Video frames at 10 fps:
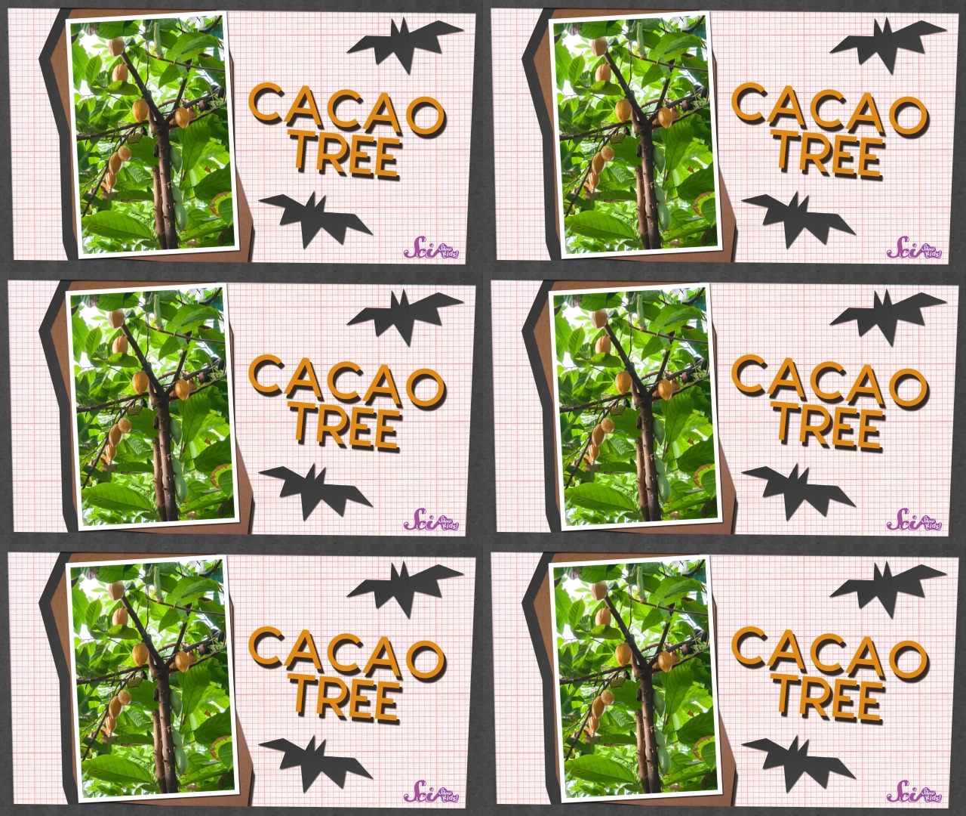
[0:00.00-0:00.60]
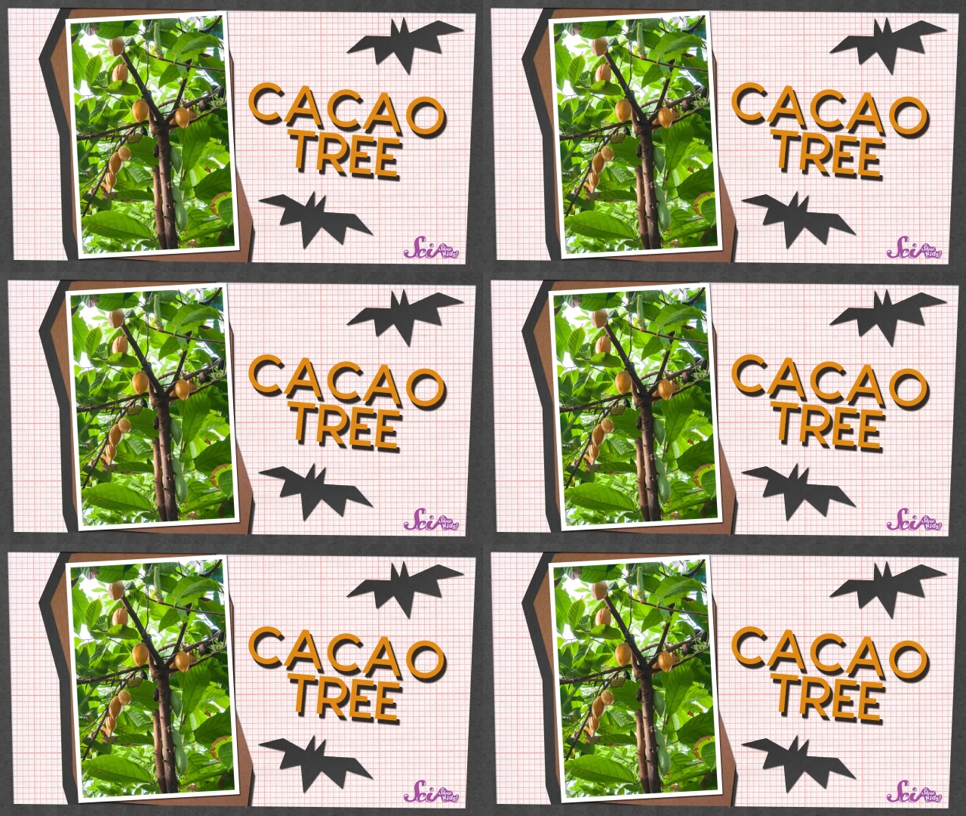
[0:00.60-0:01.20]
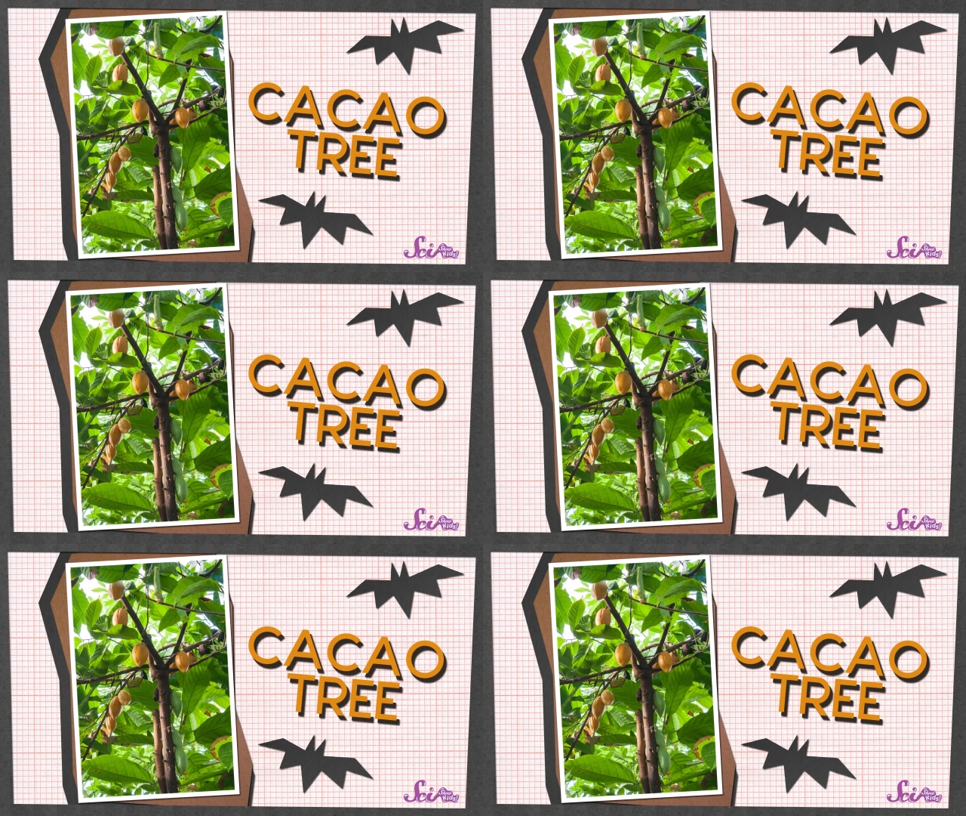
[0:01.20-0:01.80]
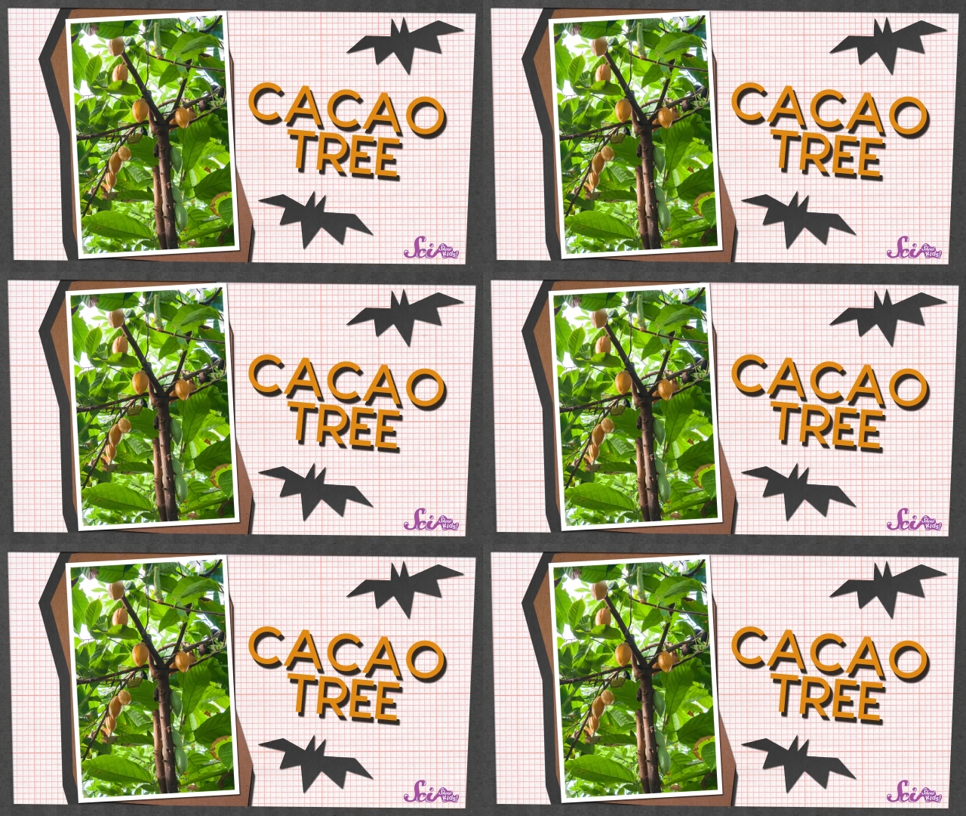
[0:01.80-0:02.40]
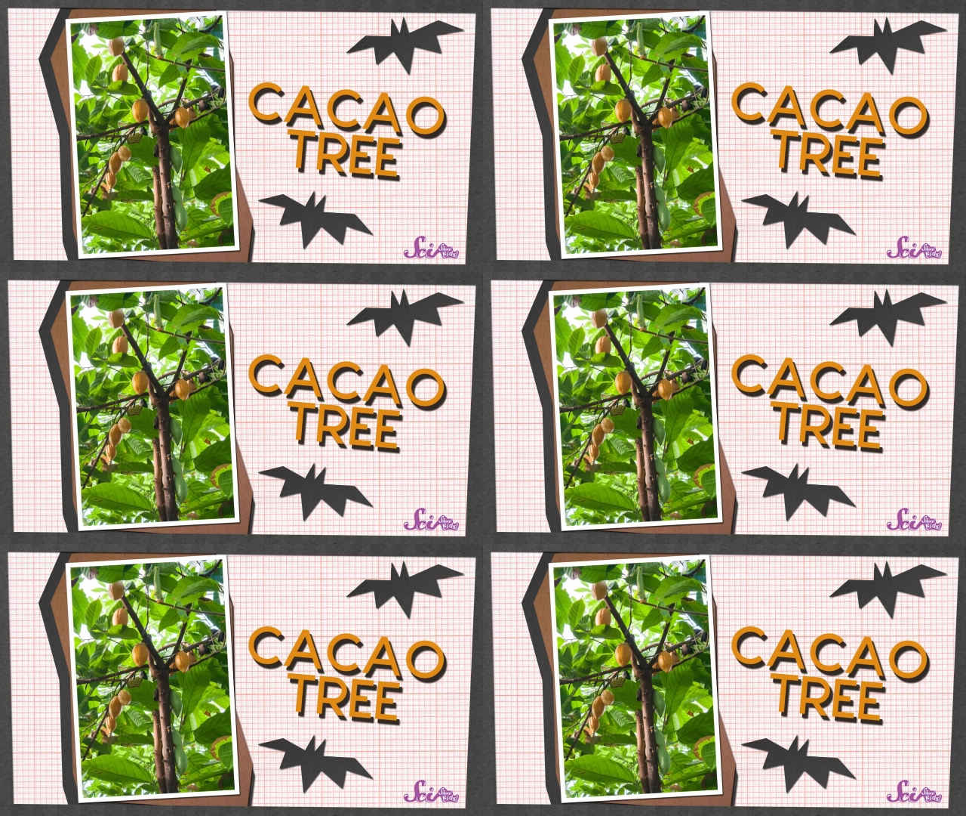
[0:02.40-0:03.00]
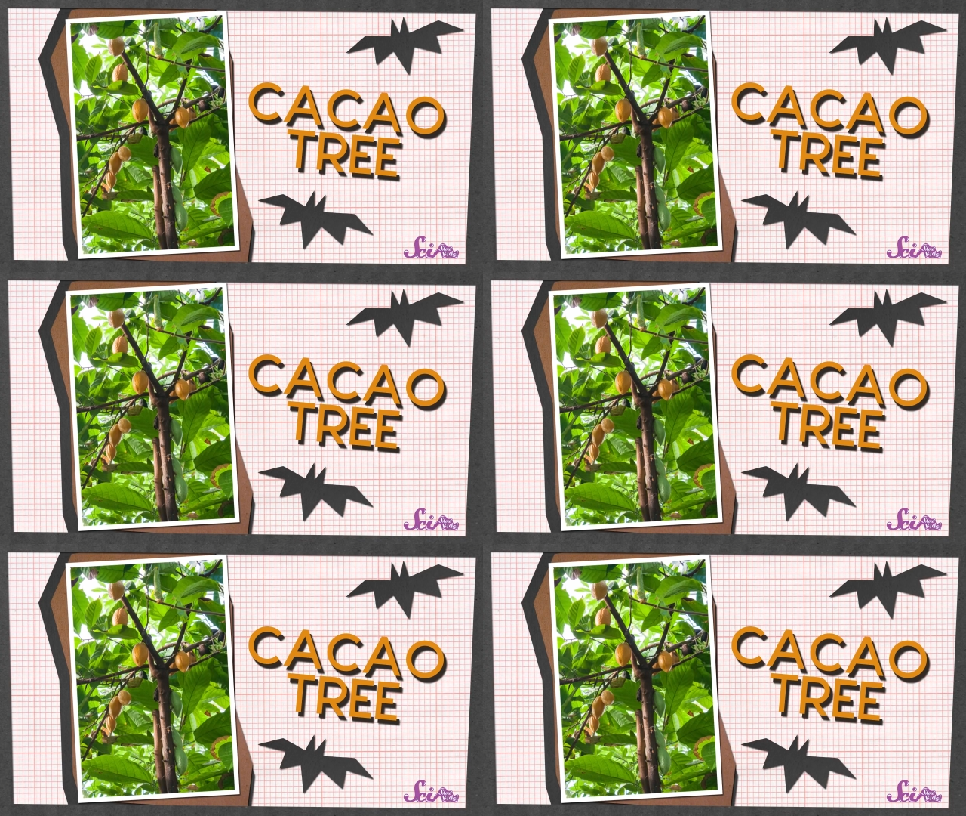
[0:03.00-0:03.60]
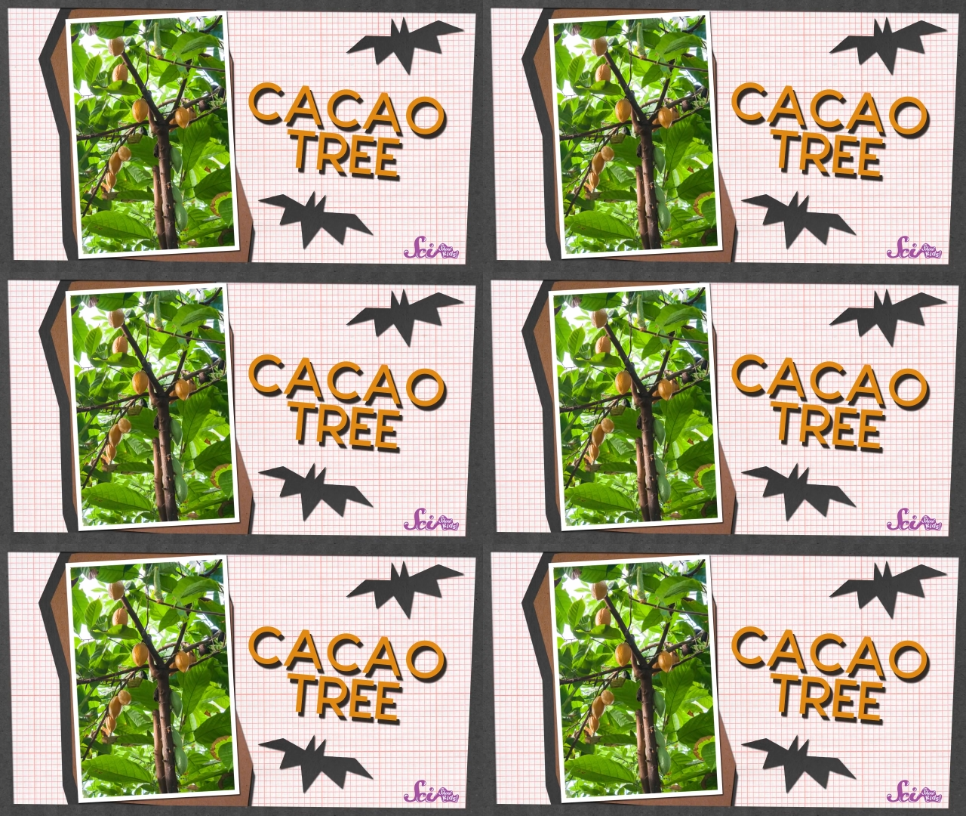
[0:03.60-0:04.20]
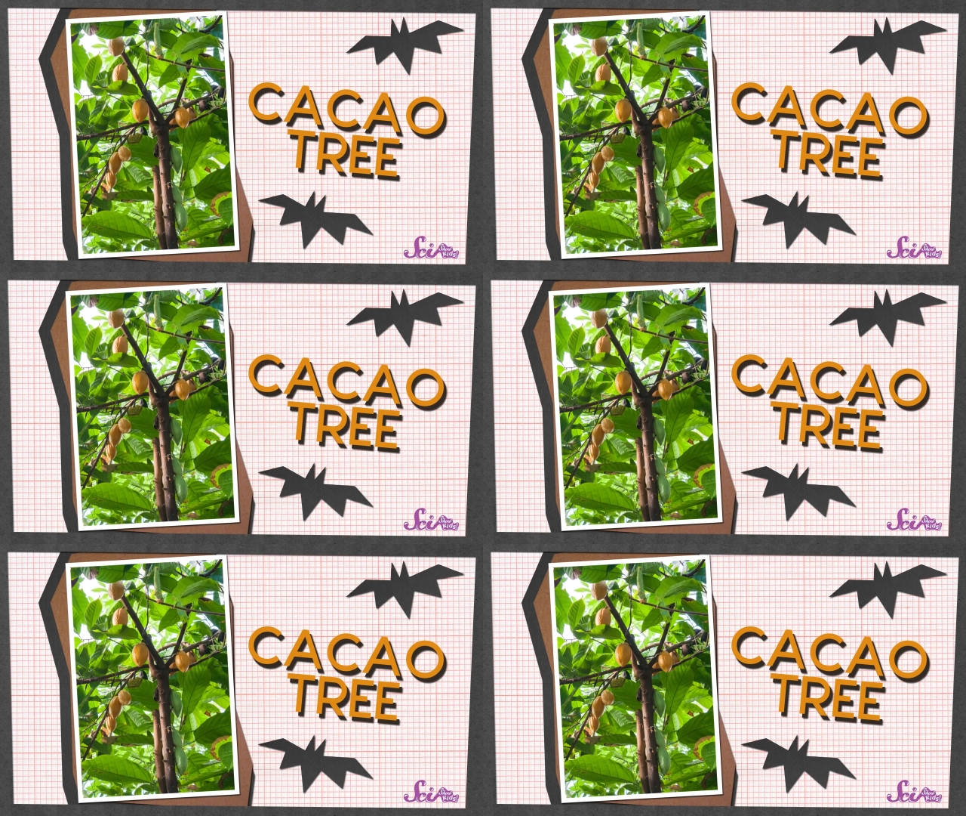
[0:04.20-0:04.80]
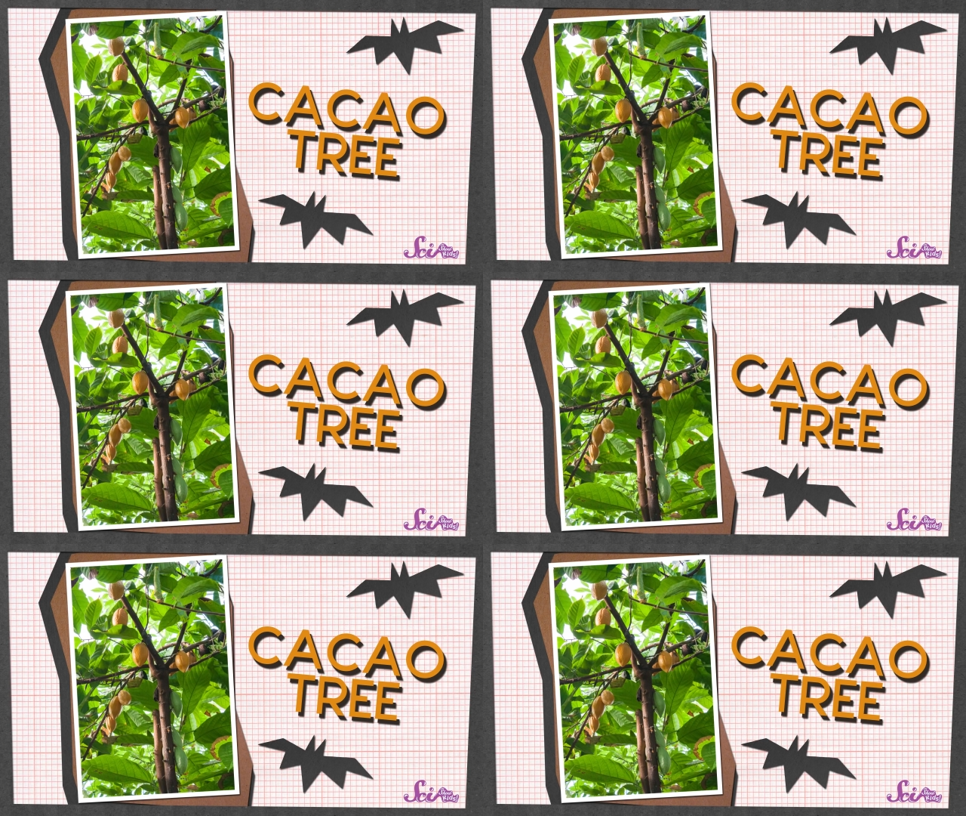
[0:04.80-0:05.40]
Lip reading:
(no speaker visible)